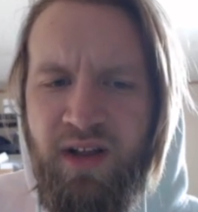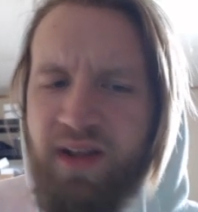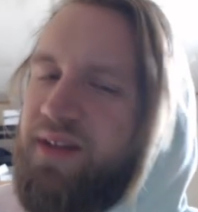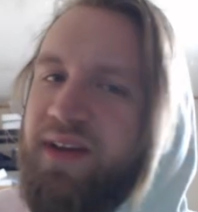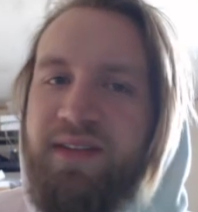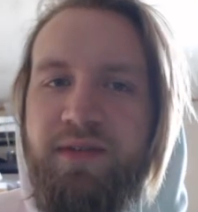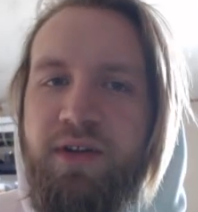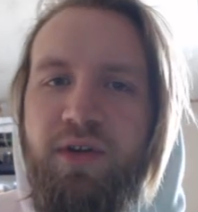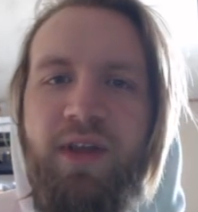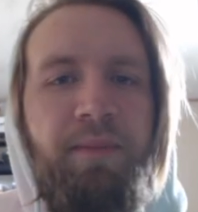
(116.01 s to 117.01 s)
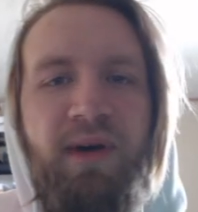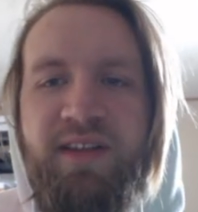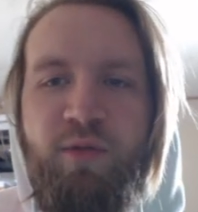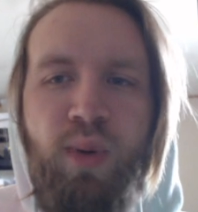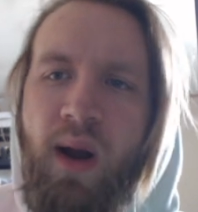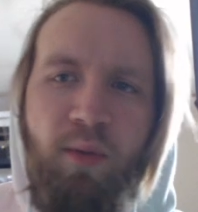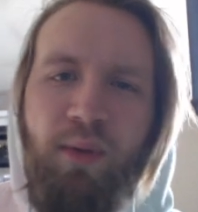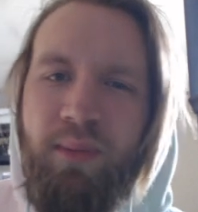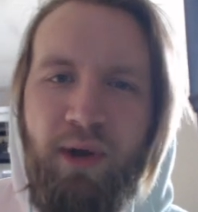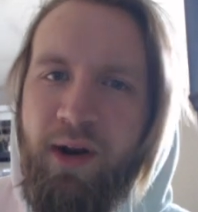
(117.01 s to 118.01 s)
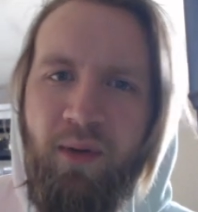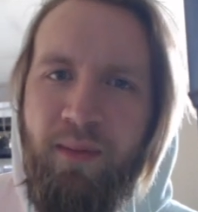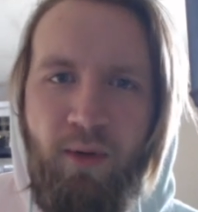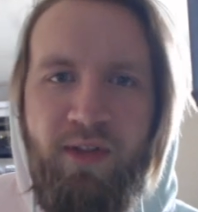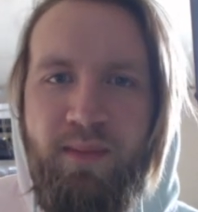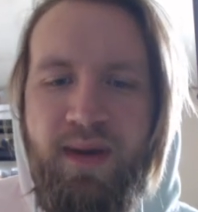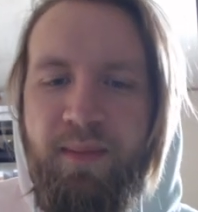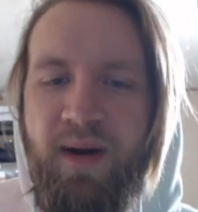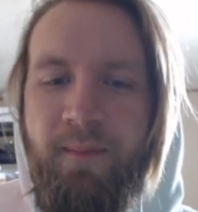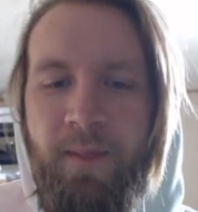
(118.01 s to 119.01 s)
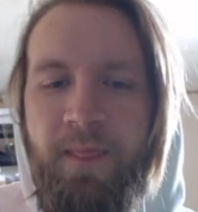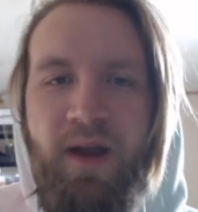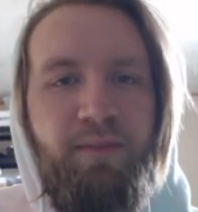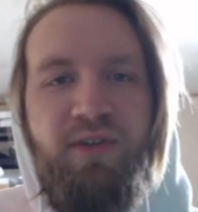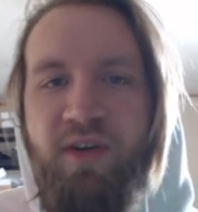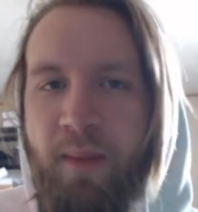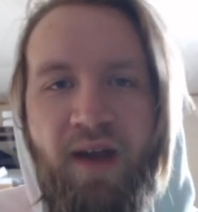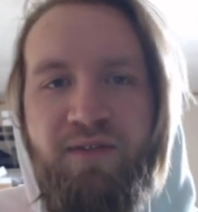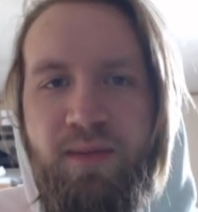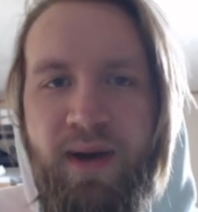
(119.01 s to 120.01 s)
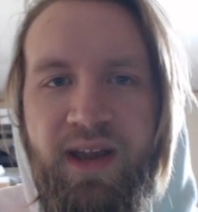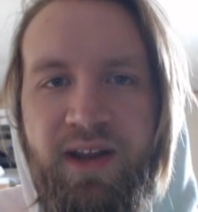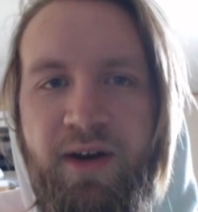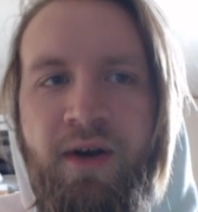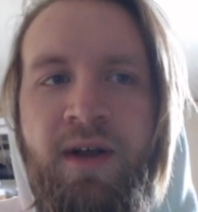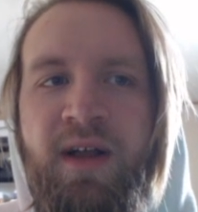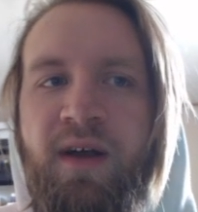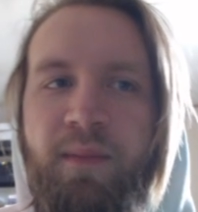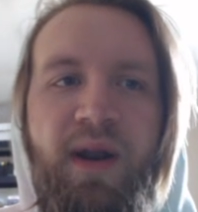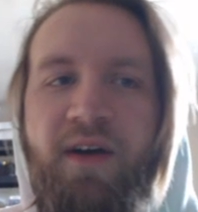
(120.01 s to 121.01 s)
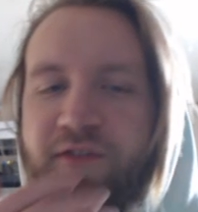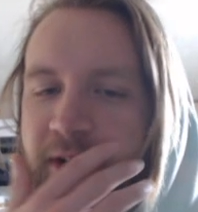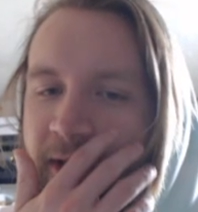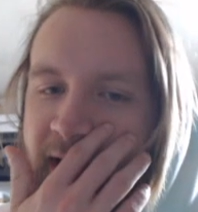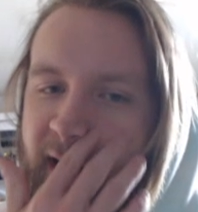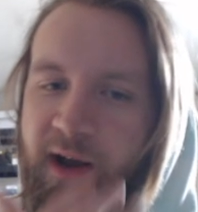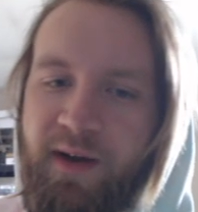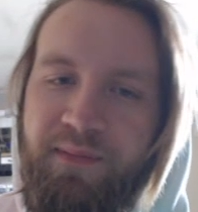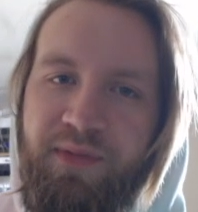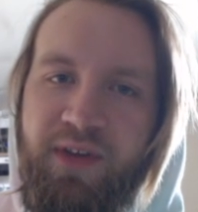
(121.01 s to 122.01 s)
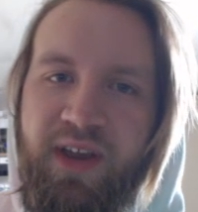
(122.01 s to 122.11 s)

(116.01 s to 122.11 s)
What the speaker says: Like the dude that played this probably played it way more than me, but I'm just giving my feedback, you know? But I feel like the